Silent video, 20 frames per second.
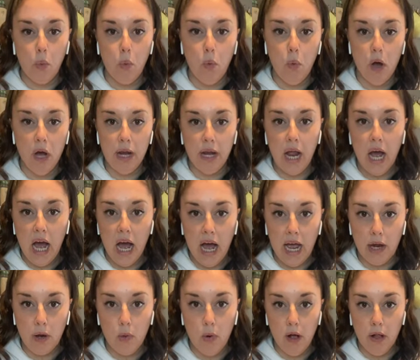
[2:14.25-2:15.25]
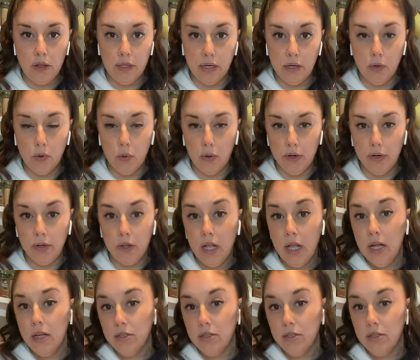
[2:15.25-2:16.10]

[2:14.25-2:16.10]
one high quality coil.